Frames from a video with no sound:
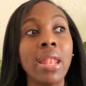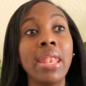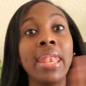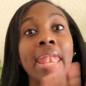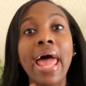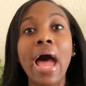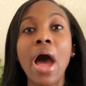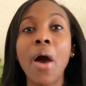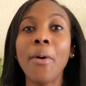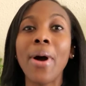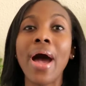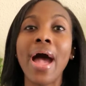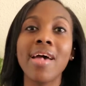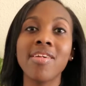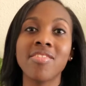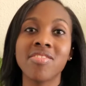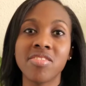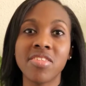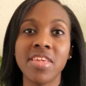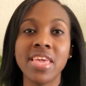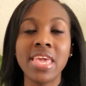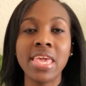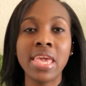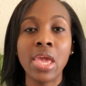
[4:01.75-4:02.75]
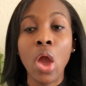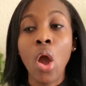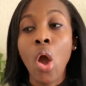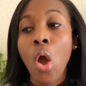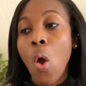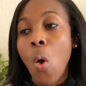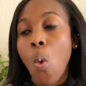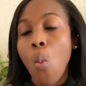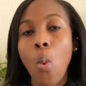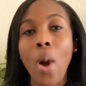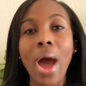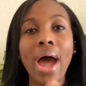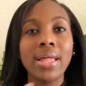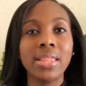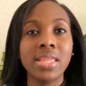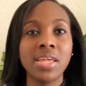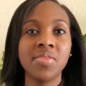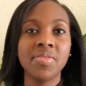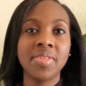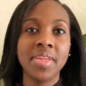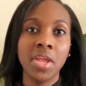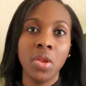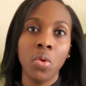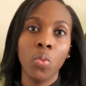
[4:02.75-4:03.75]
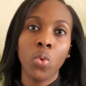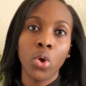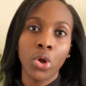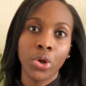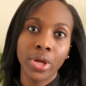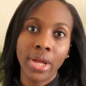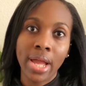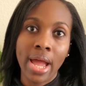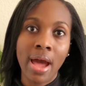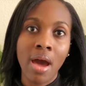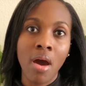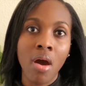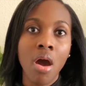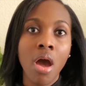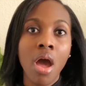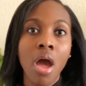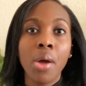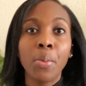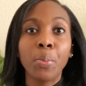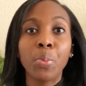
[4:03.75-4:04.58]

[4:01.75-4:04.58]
Now I see why this didn't work out.